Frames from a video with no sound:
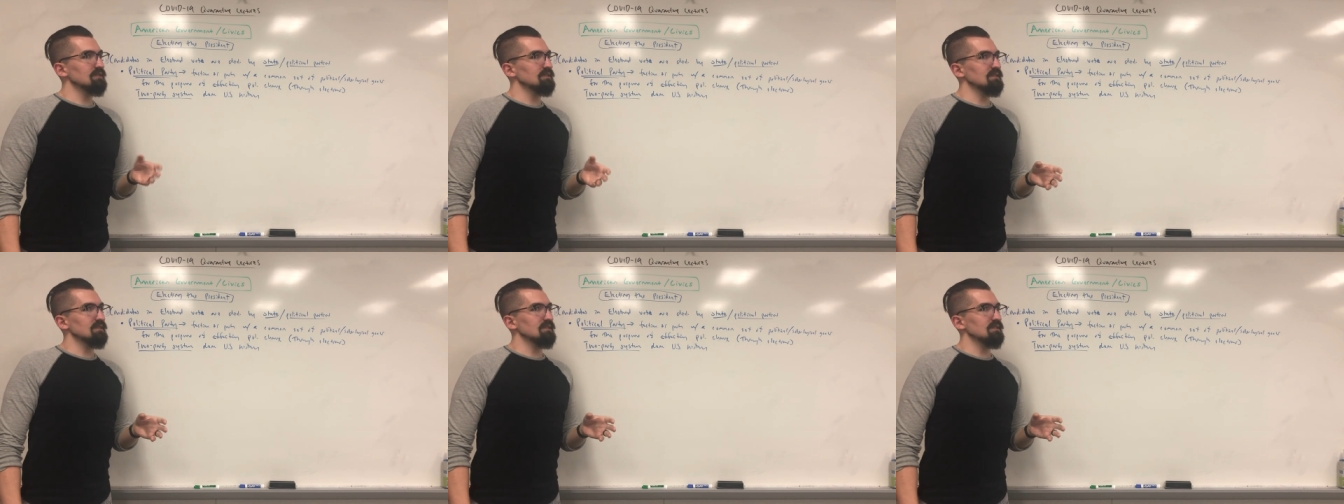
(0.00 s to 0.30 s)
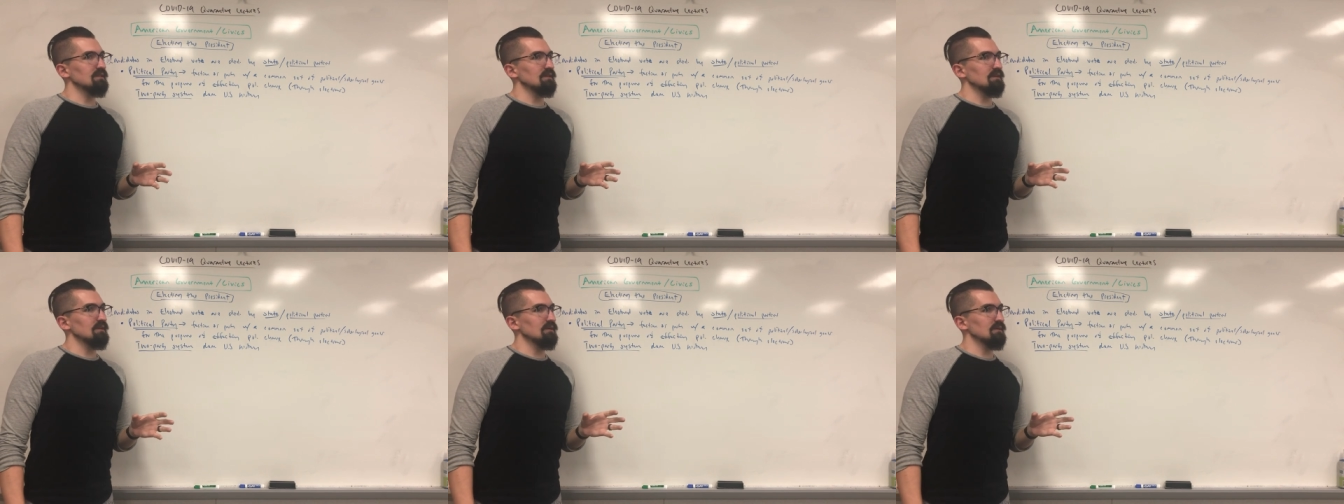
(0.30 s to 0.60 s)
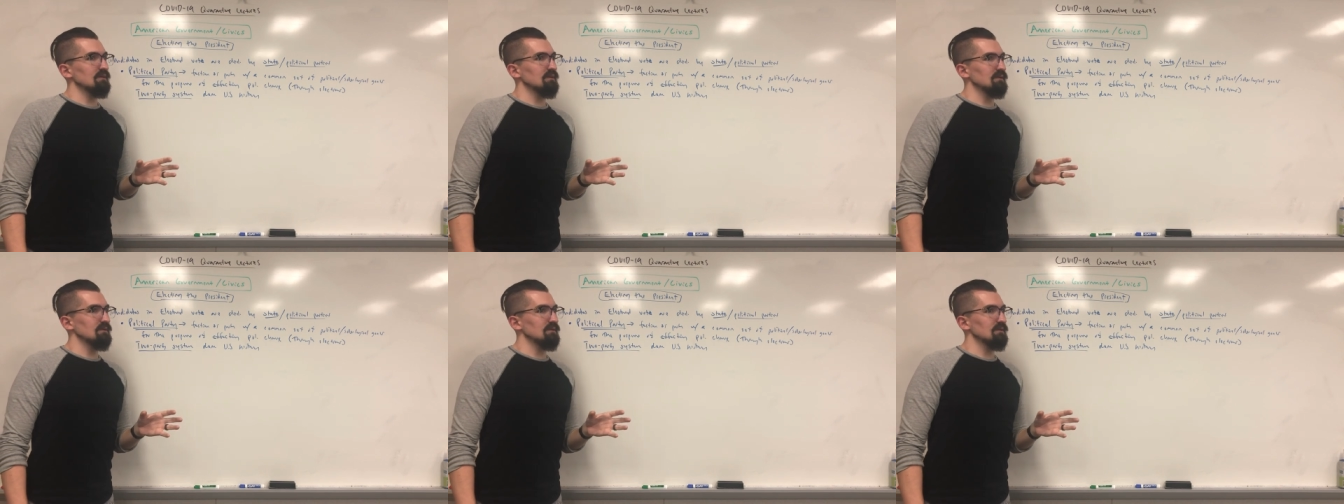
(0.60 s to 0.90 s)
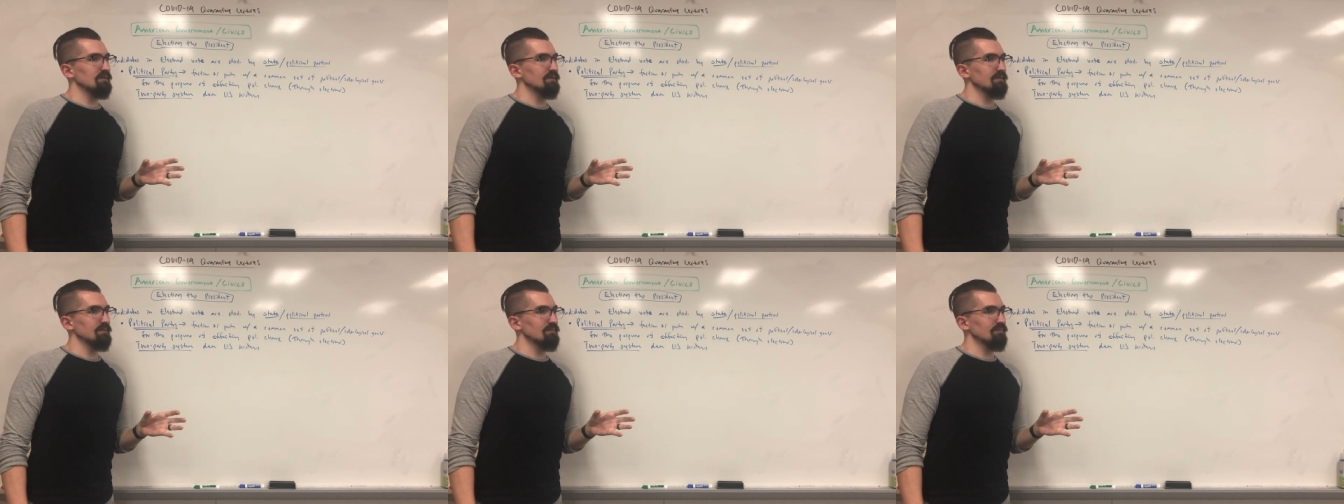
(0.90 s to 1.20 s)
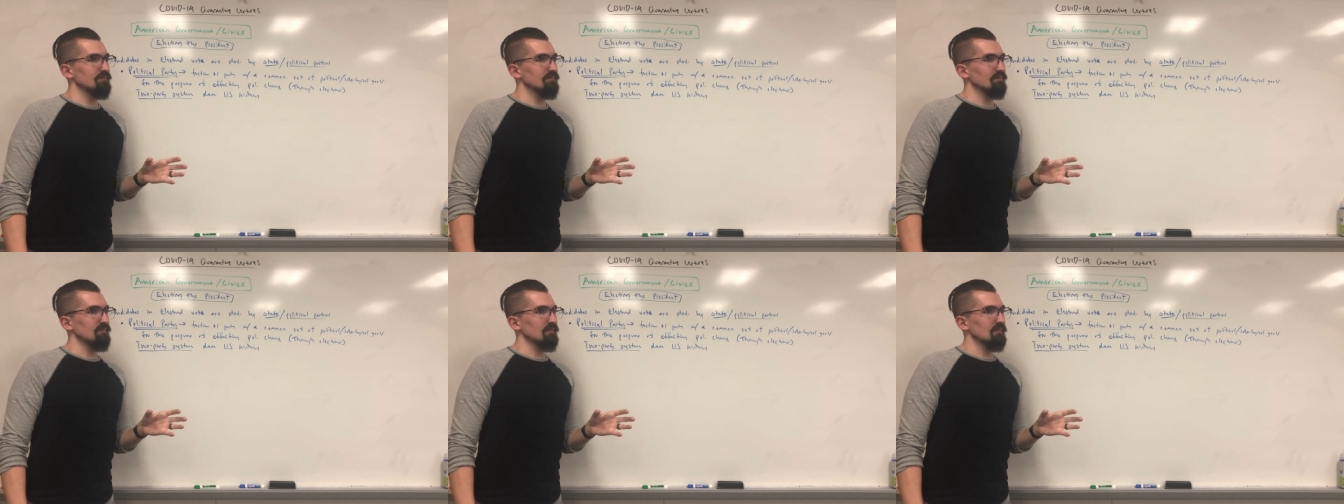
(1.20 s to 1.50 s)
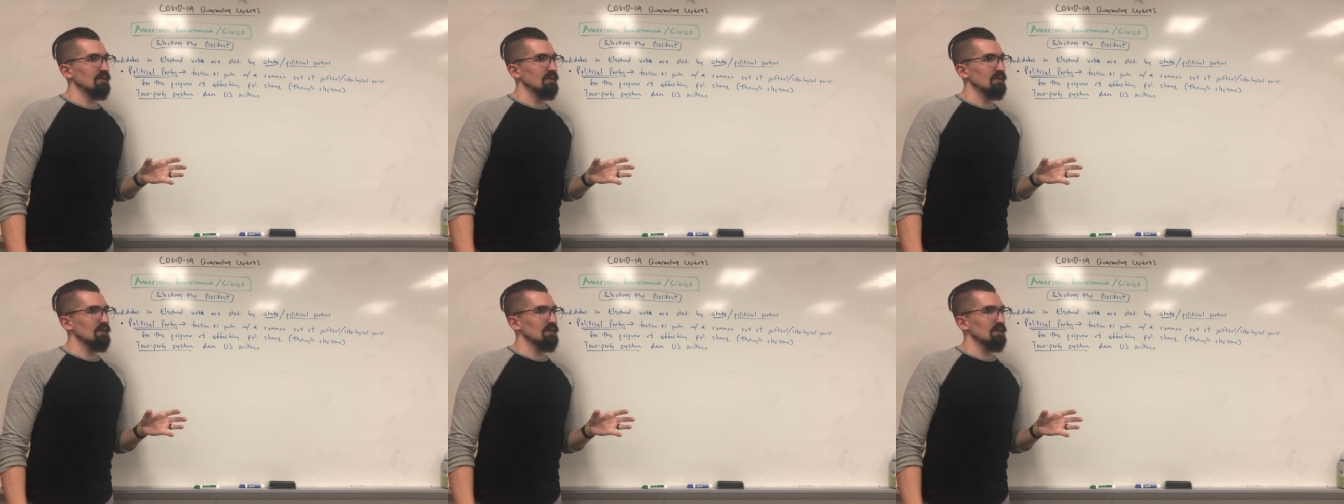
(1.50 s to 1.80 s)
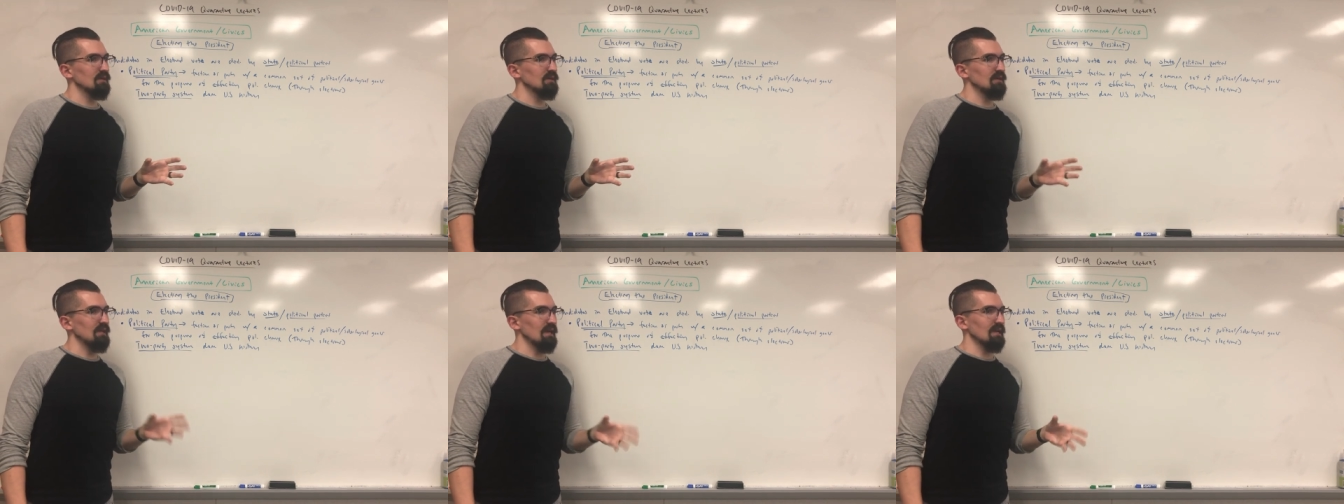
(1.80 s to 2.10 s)
since the
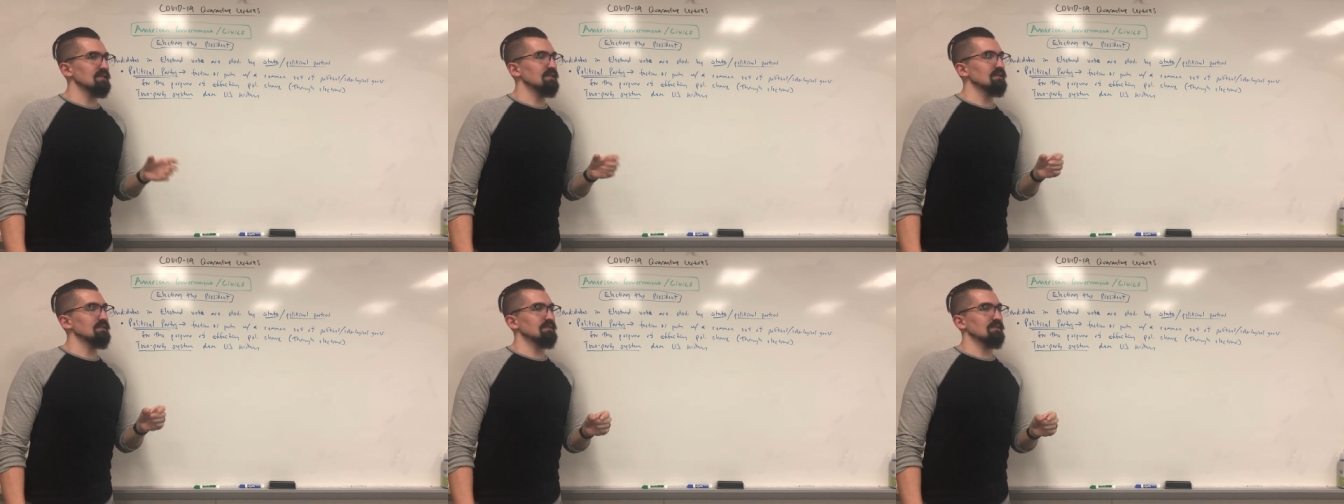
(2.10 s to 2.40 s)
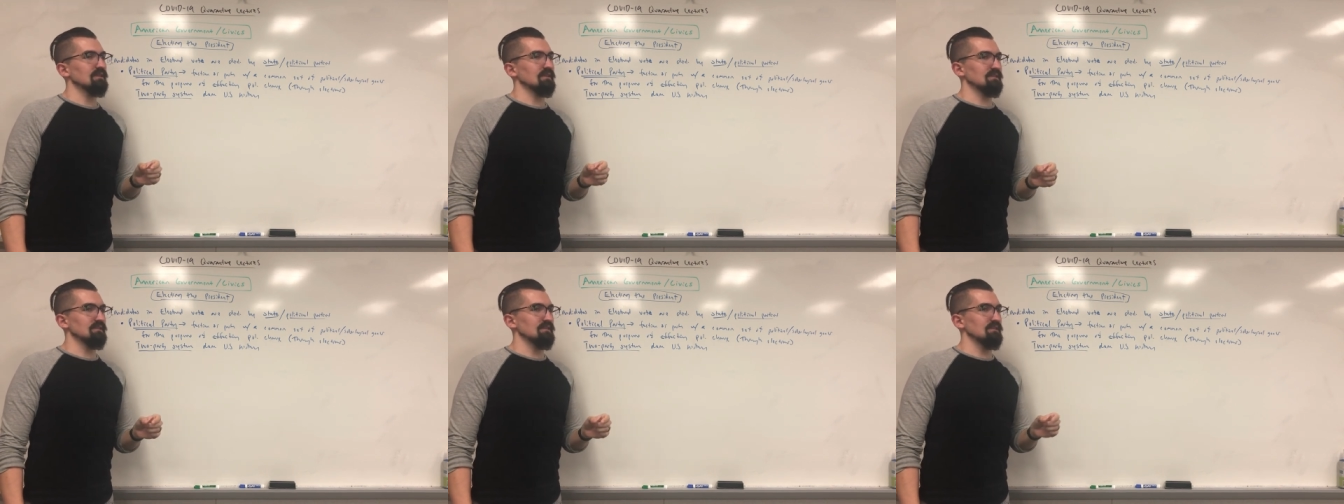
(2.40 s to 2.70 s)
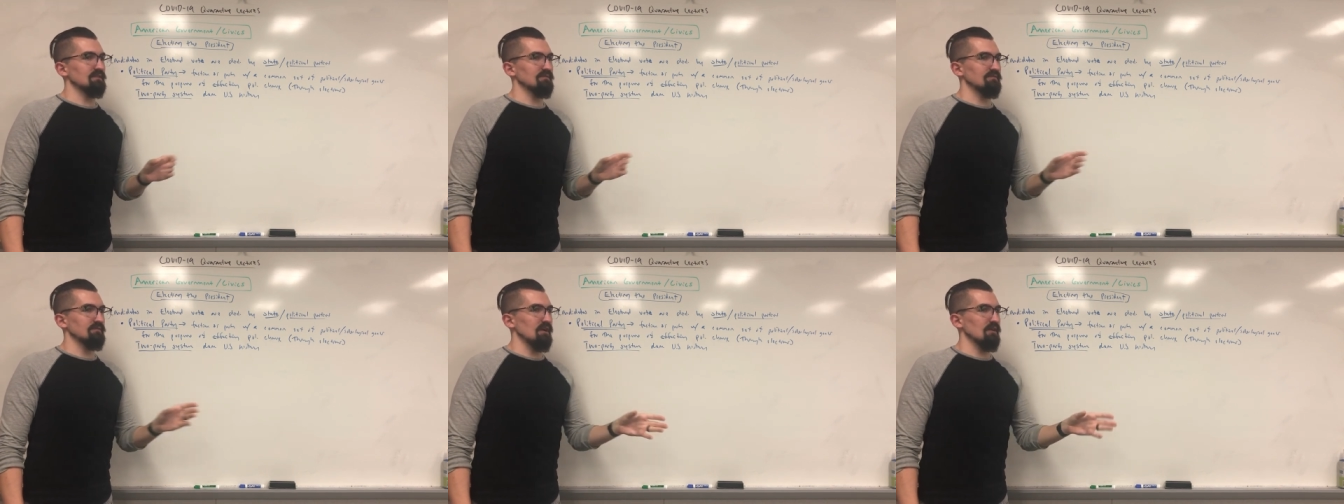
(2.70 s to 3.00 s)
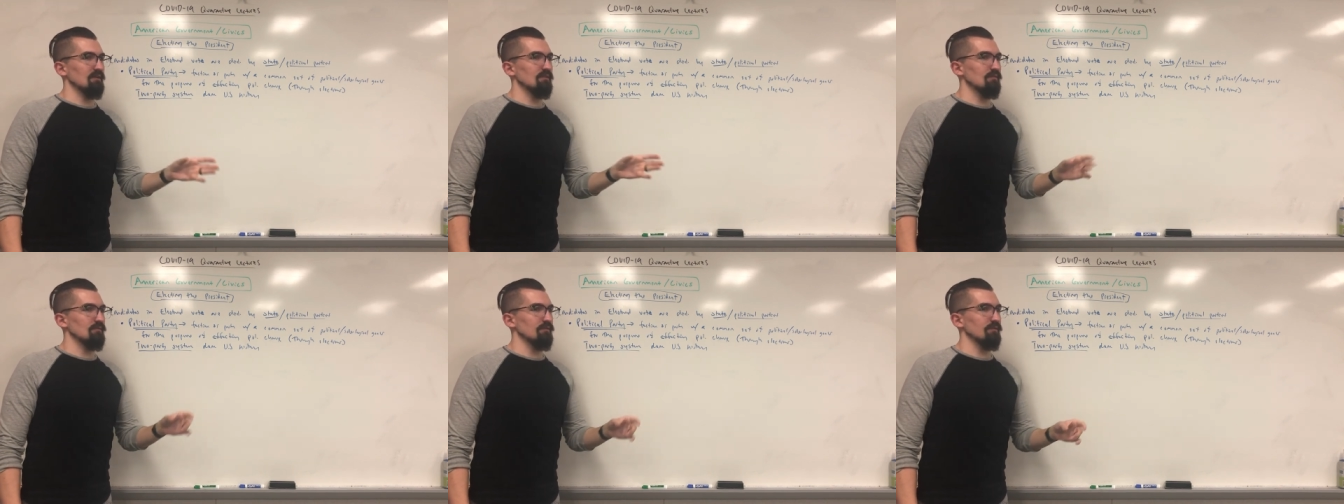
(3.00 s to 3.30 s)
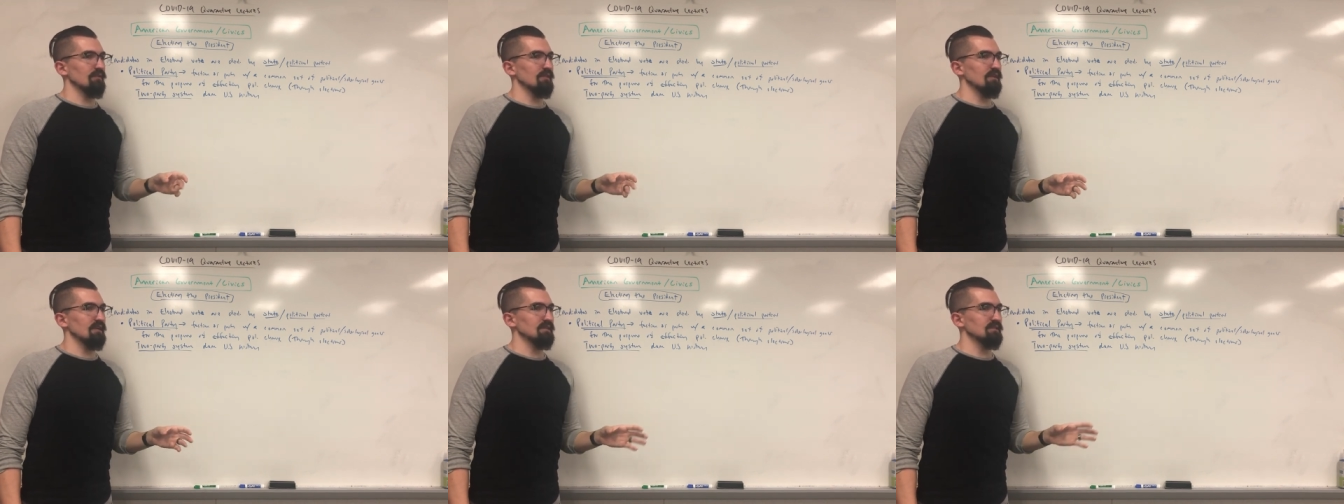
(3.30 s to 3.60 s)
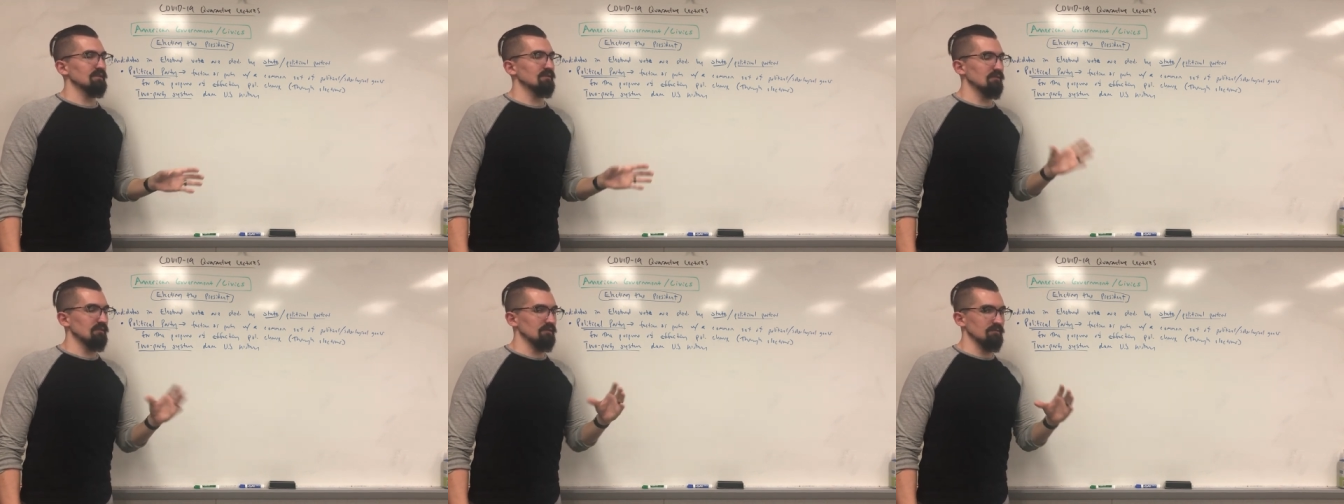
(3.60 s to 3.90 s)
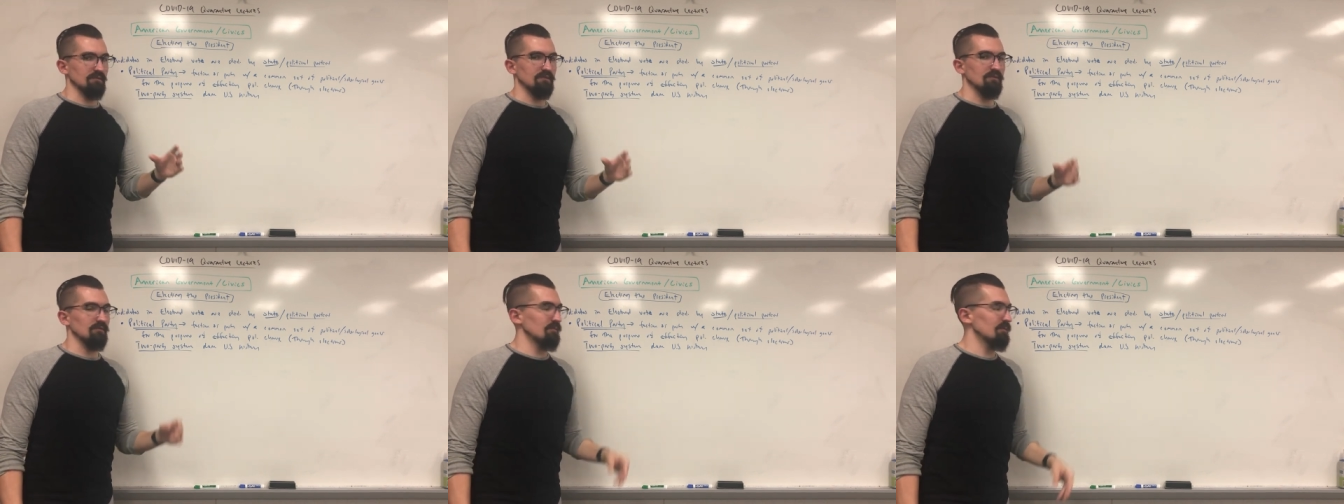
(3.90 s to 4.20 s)
1960s, if not earlier in the 1930s,
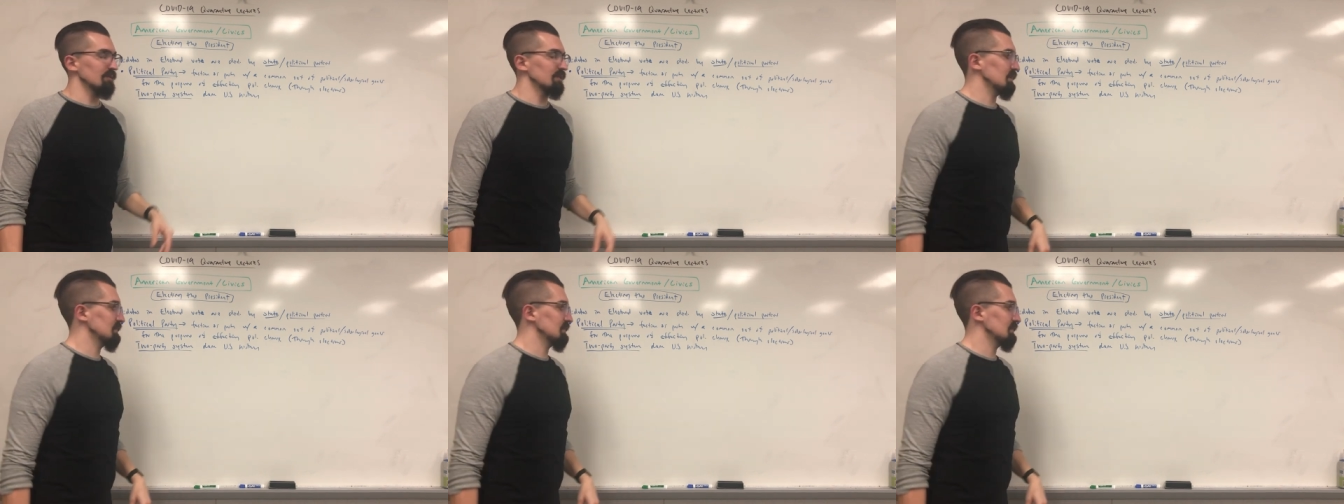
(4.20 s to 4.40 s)
but certainly by the